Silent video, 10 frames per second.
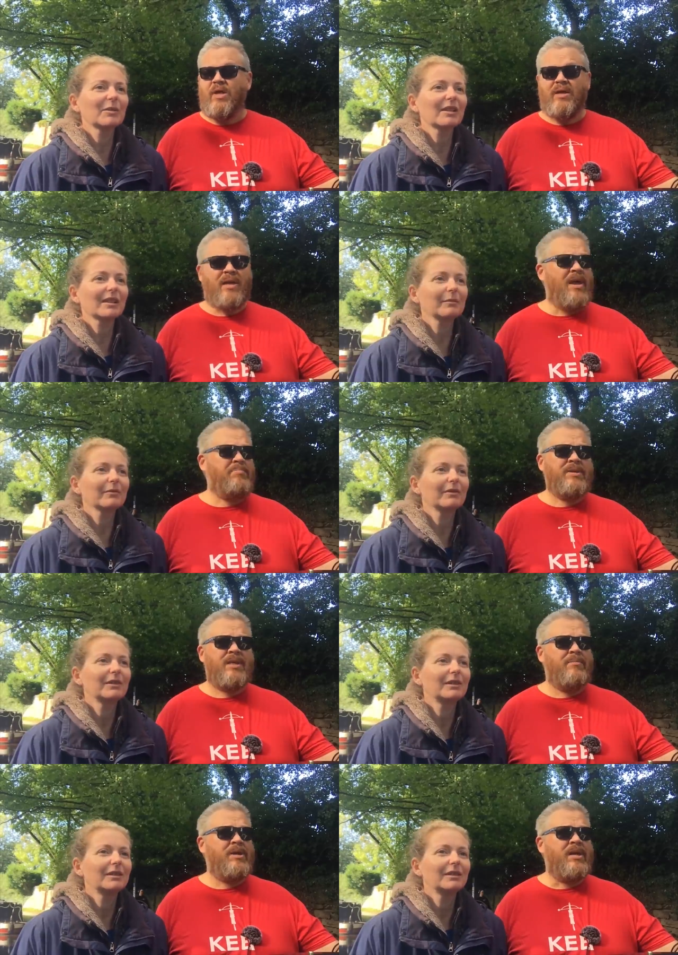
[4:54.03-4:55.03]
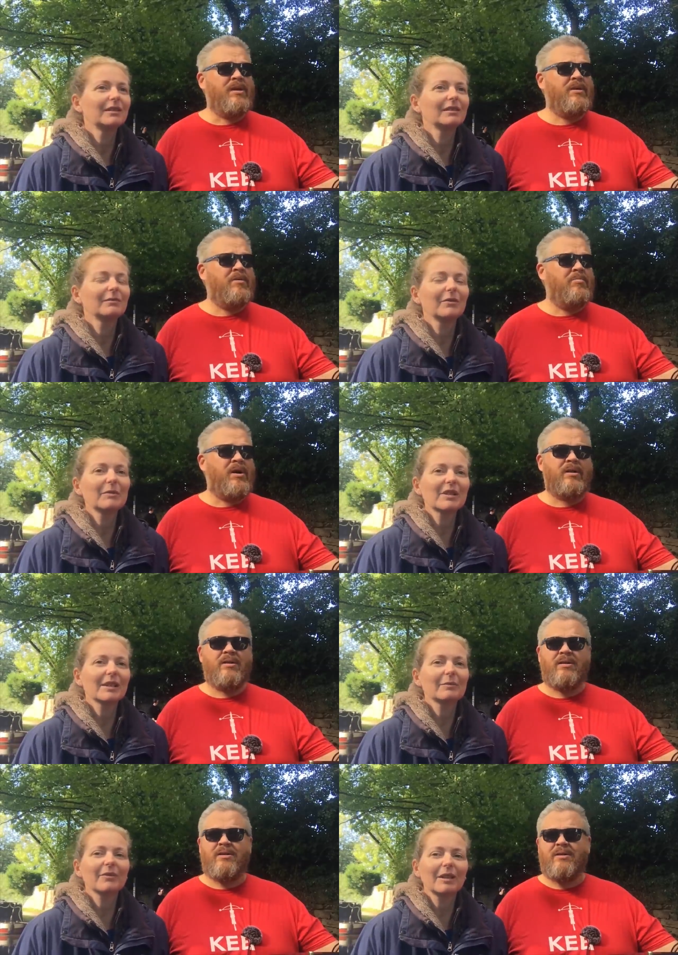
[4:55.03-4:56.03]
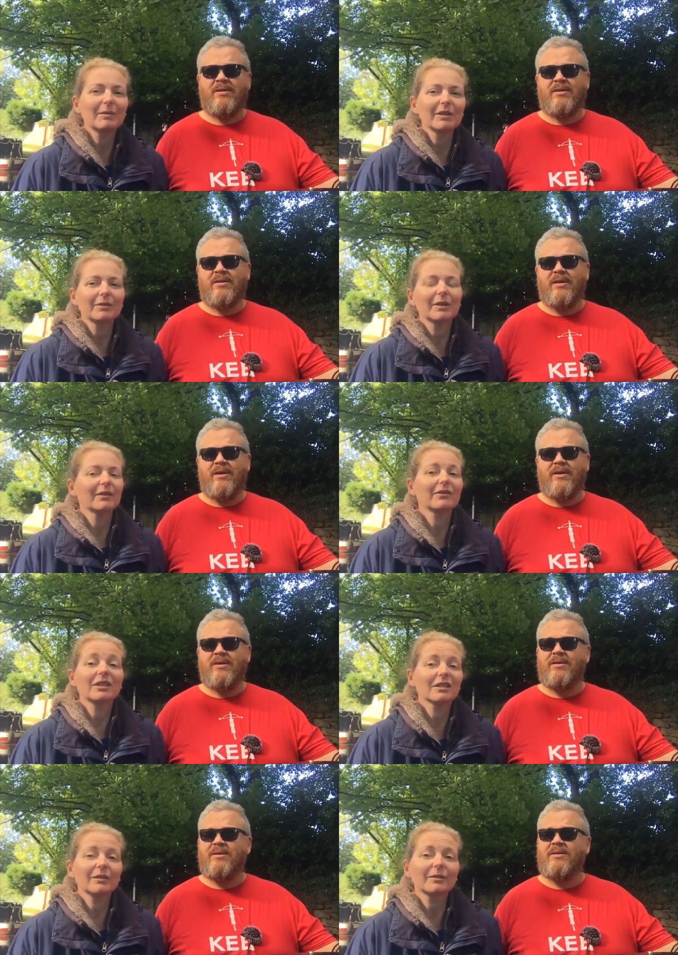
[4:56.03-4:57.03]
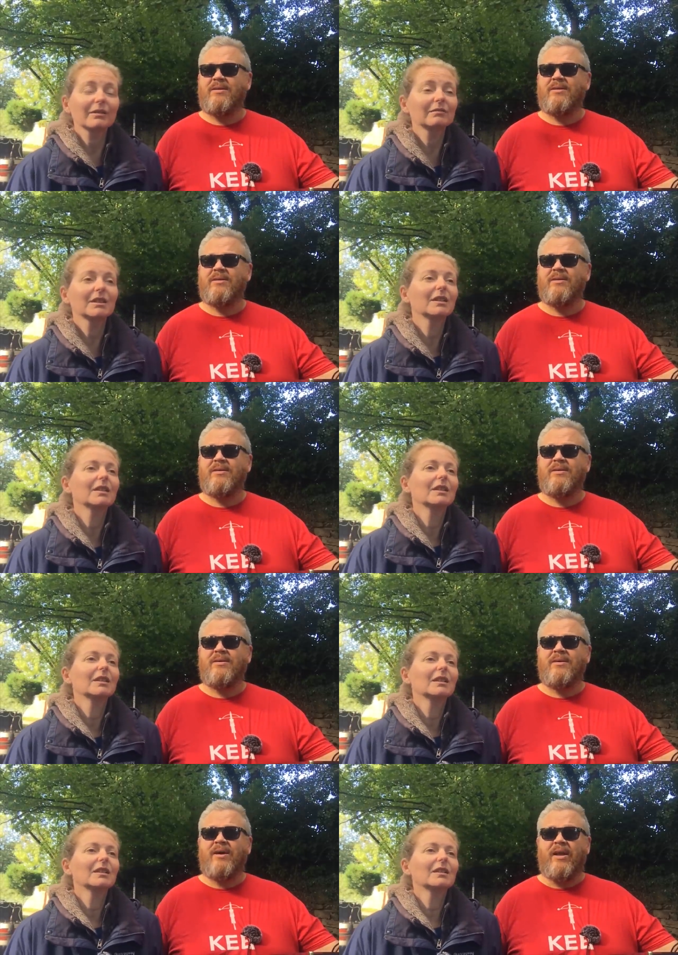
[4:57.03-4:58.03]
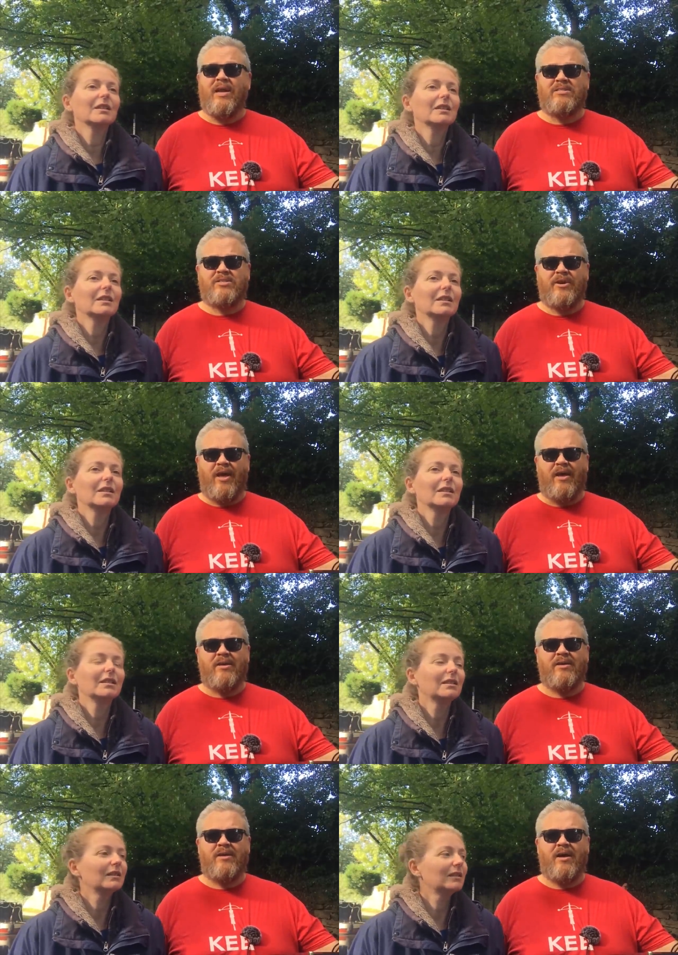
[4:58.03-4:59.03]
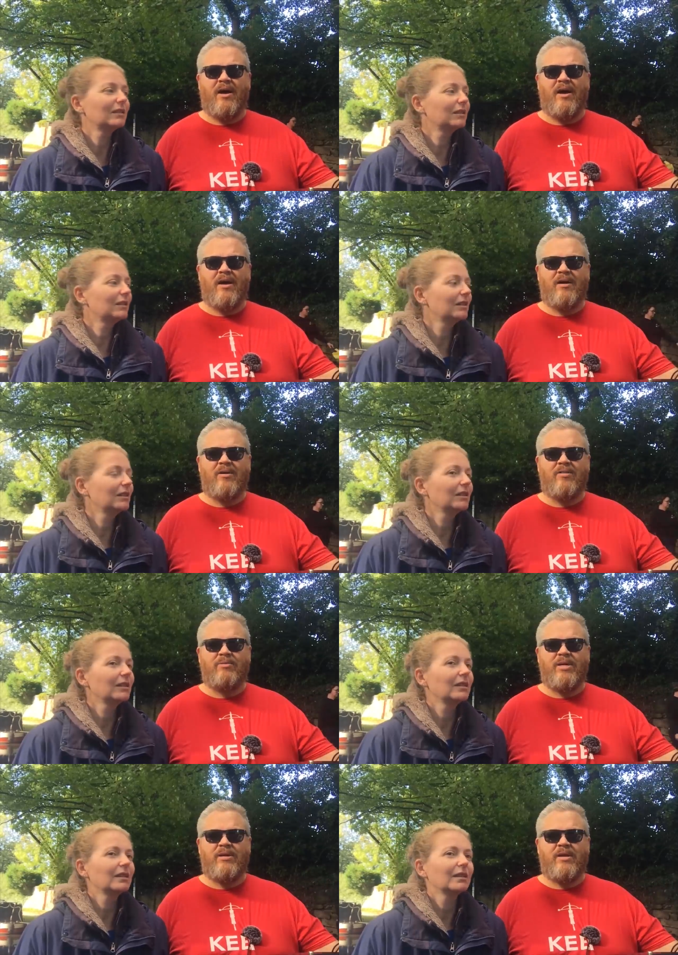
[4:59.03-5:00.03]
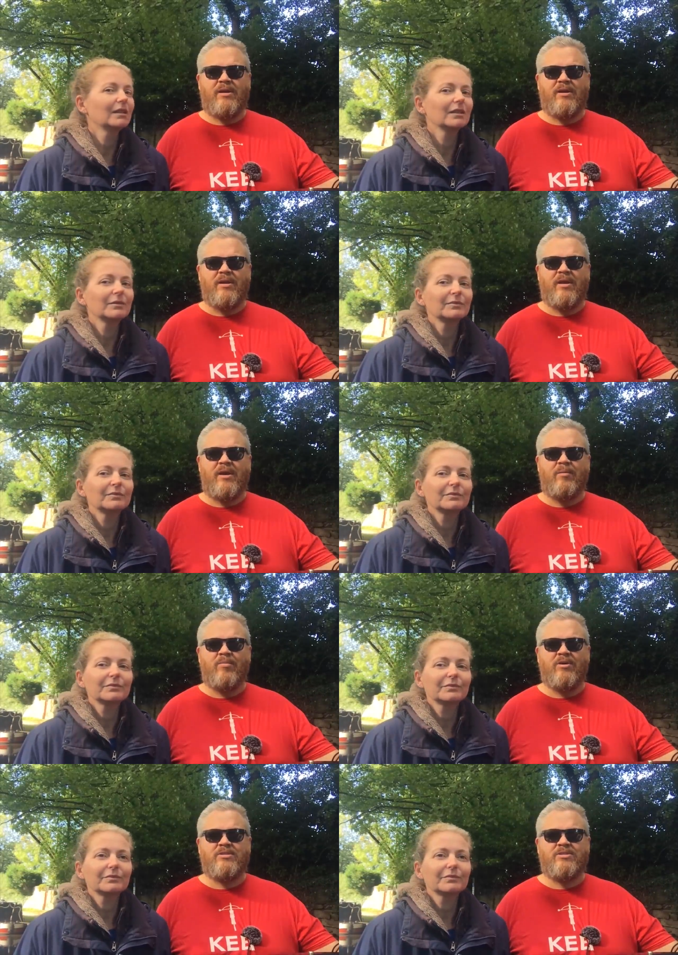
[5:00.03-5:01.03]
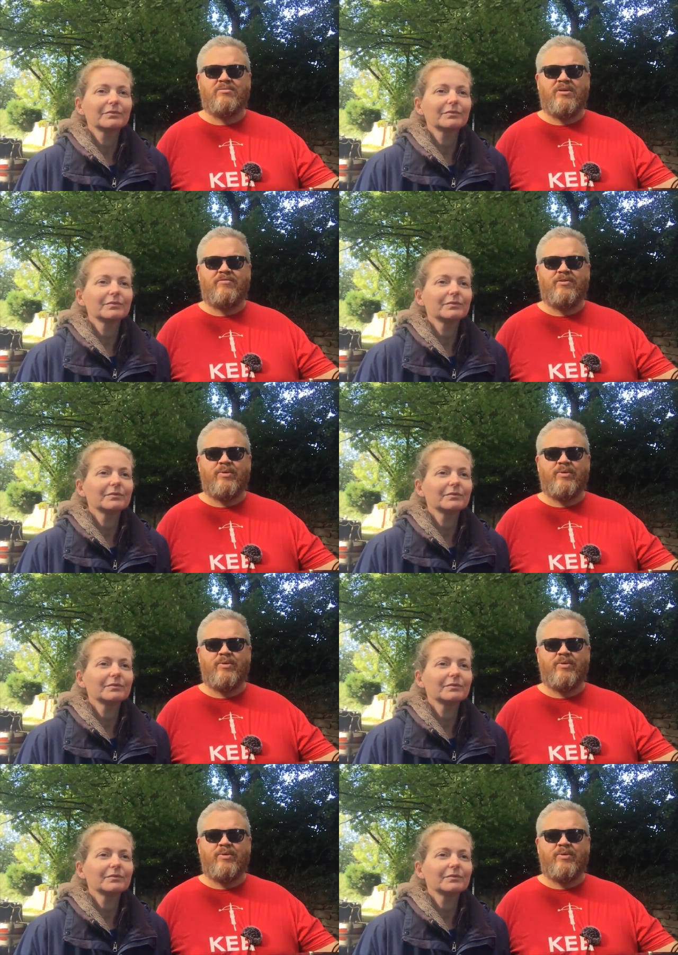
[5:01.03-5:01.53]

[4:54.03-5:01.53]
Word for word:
Speaker 1: the
Speaker 2: same... Can't be that many, but...
Speaker 1: The same family,
Speaker 2: or yeah. I don't know. And yesterday, uh, although we didn't get it on camera, soon after